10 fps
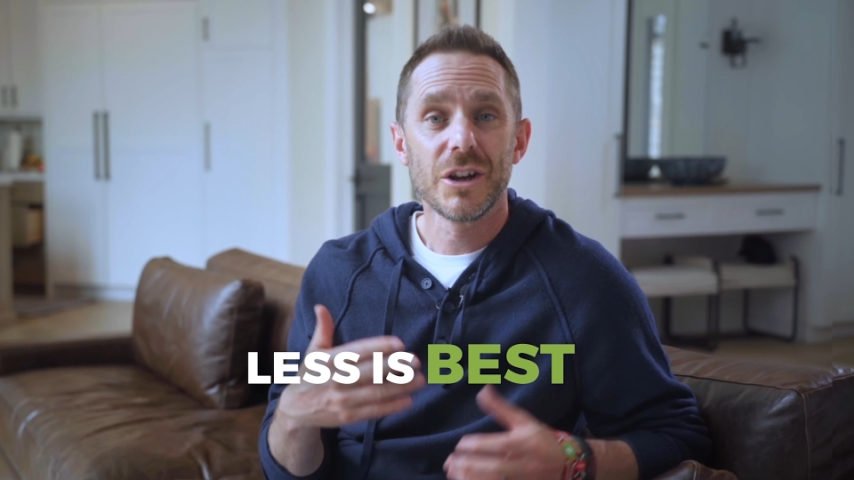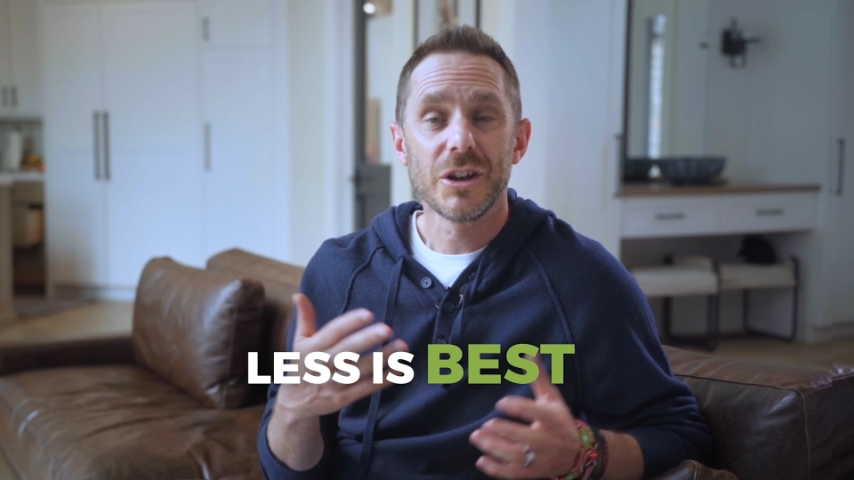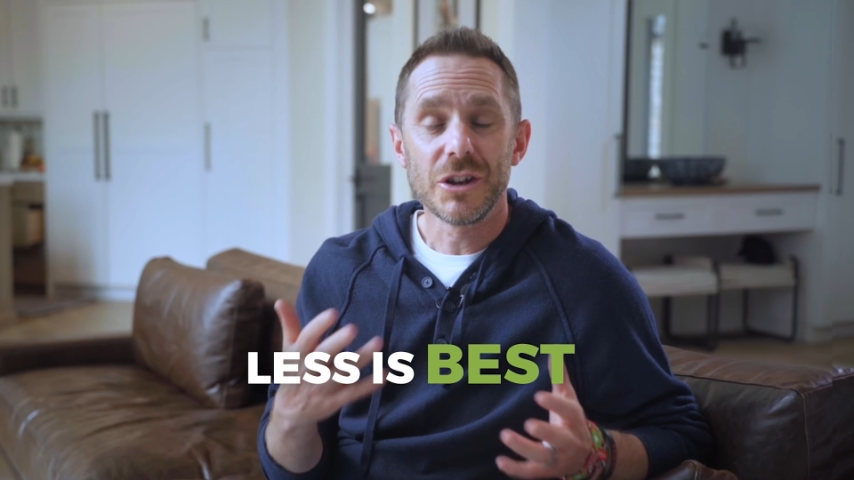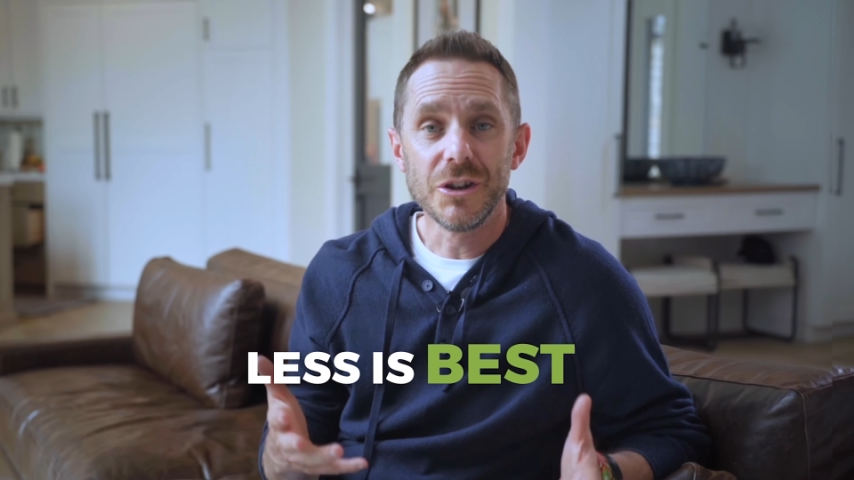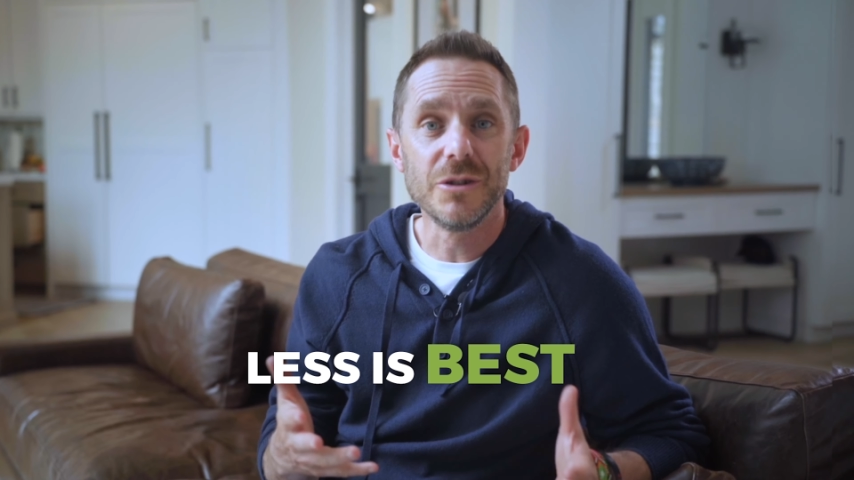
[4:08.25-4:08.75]

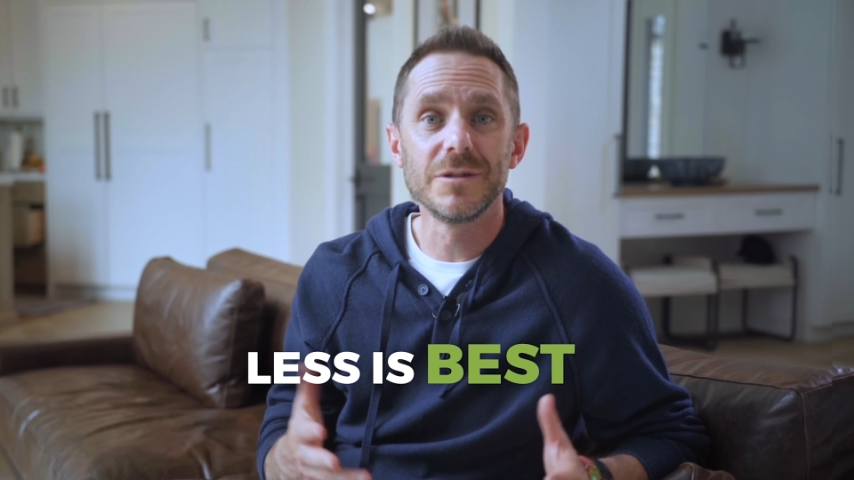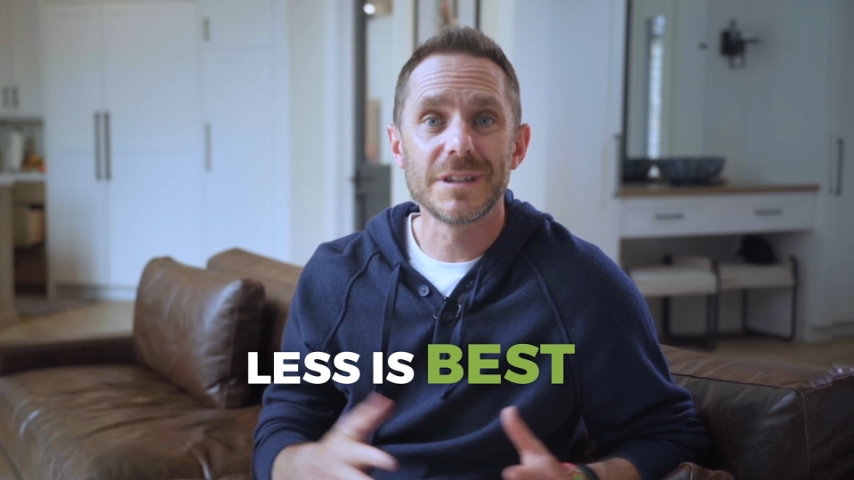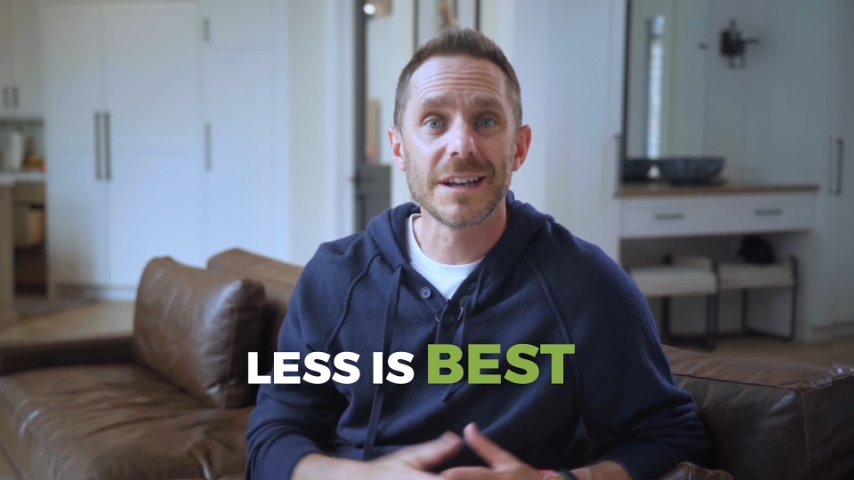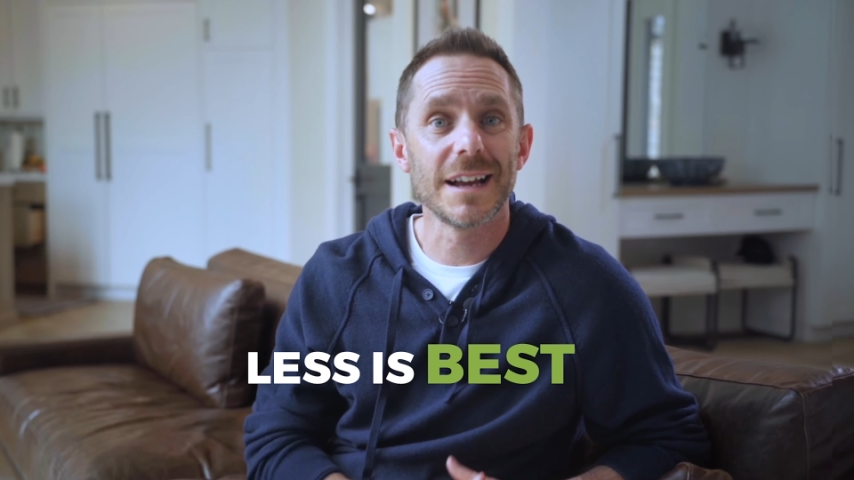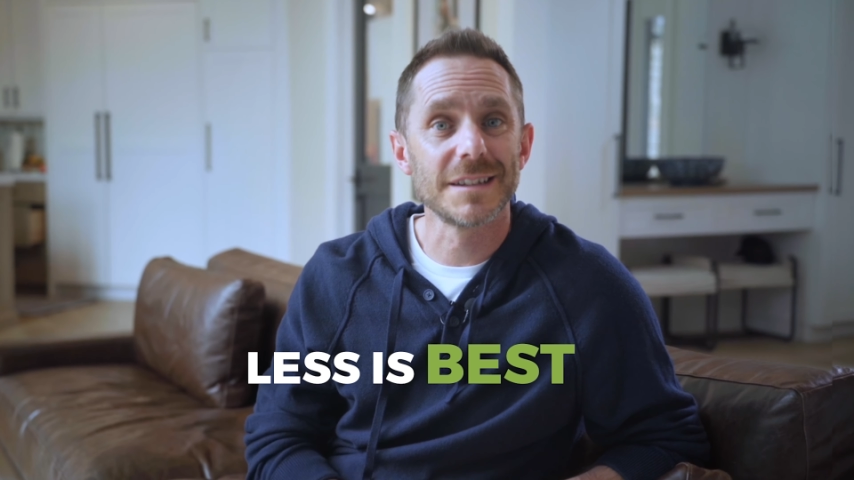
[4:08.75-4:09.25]
Use
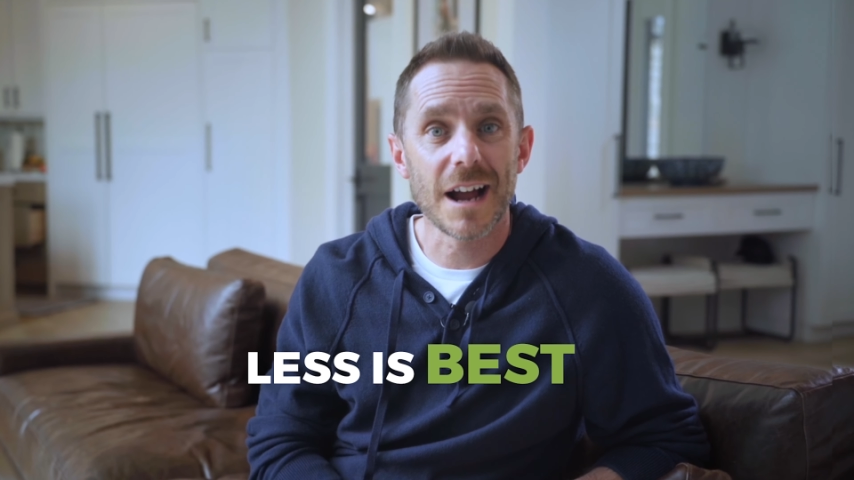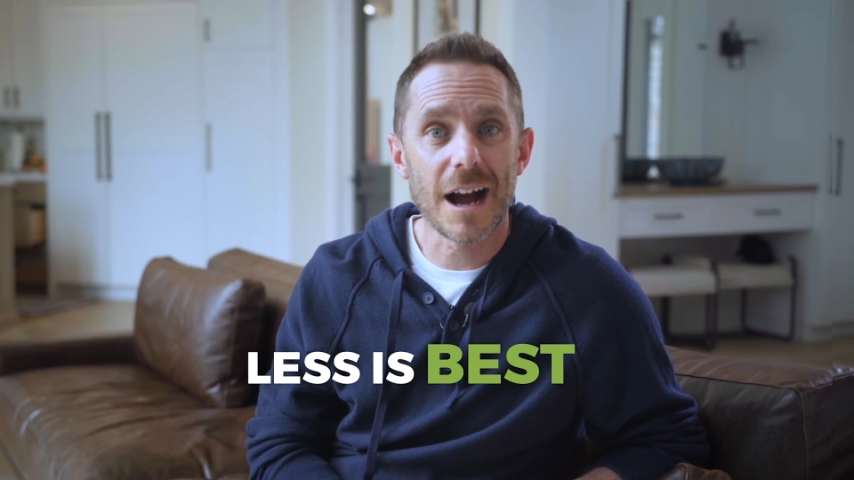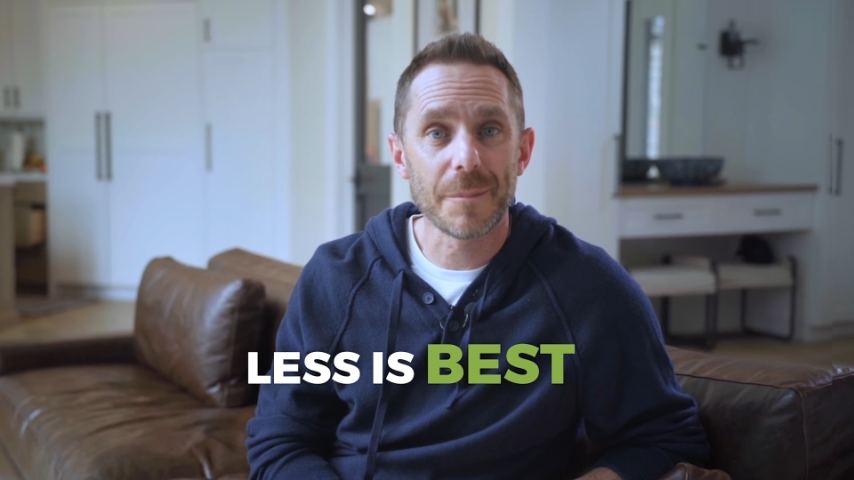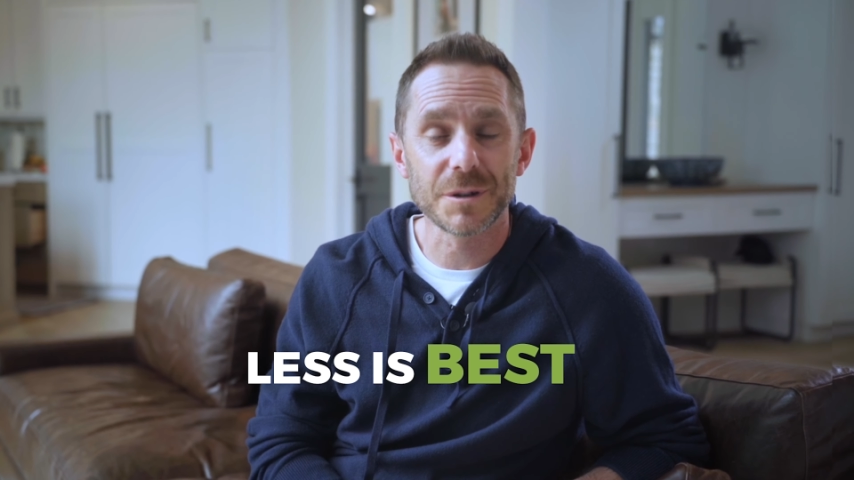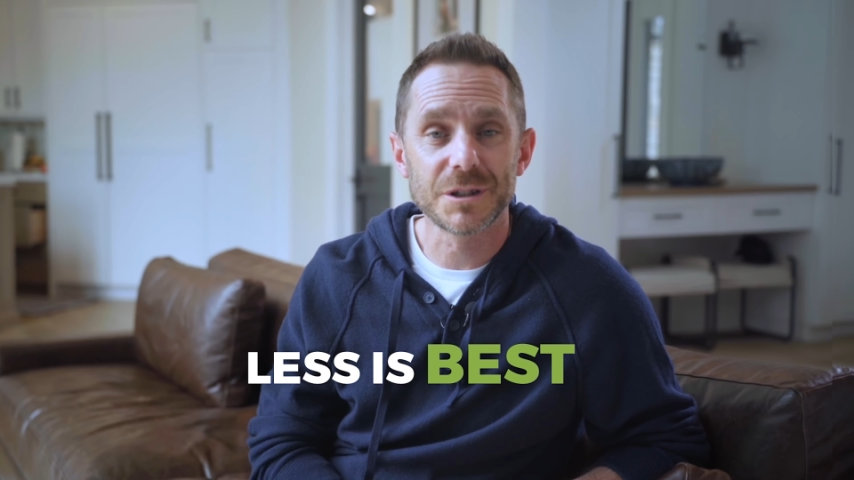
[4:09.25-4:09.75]
it as an
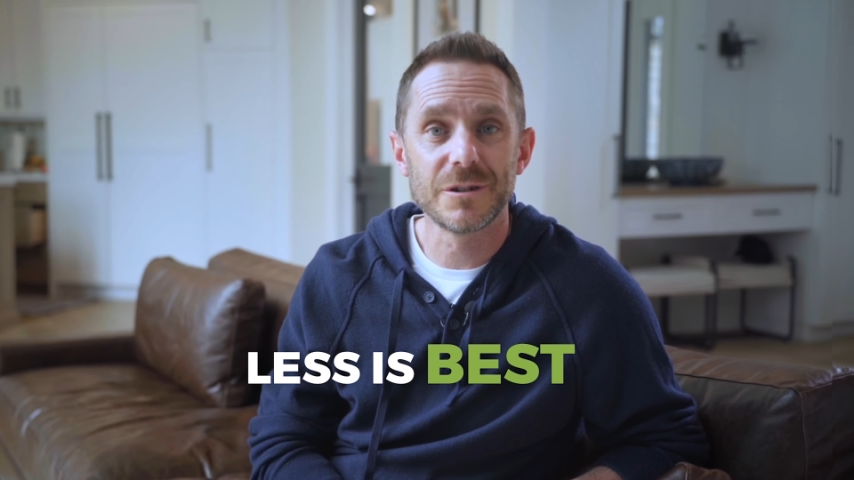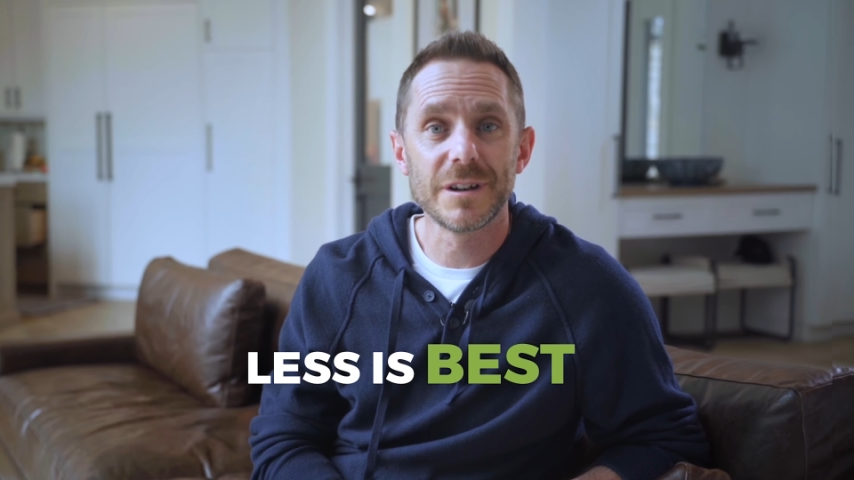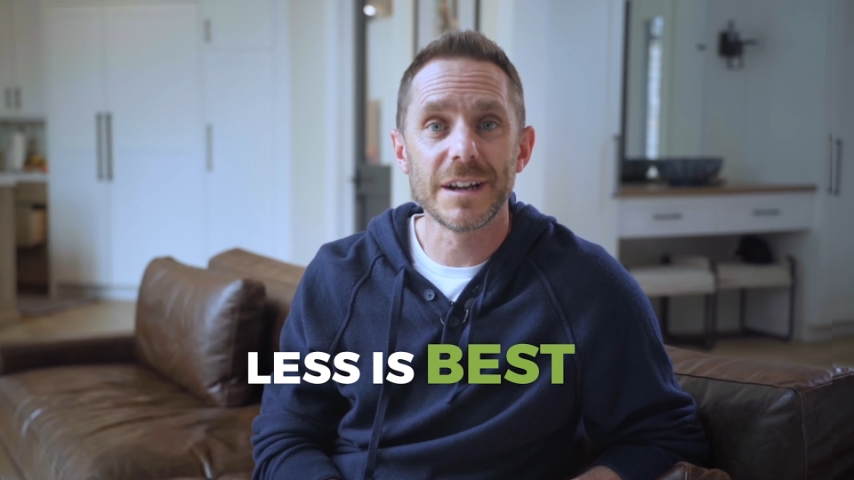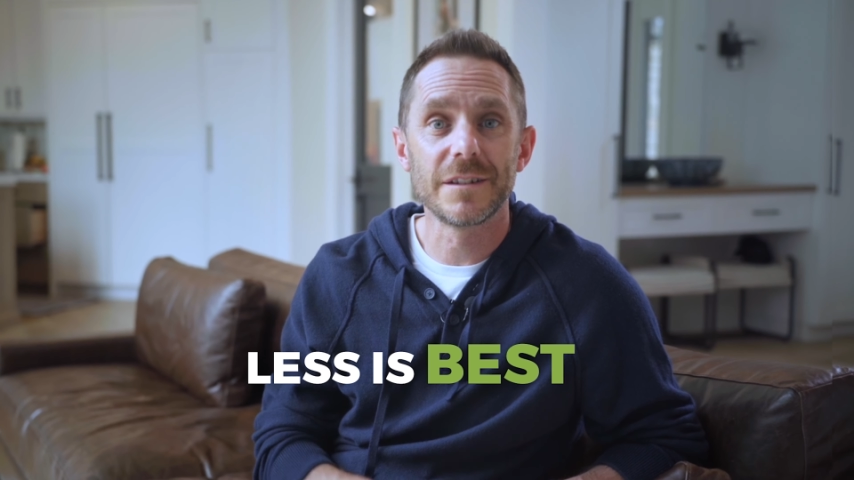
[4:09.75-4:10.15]
opportunity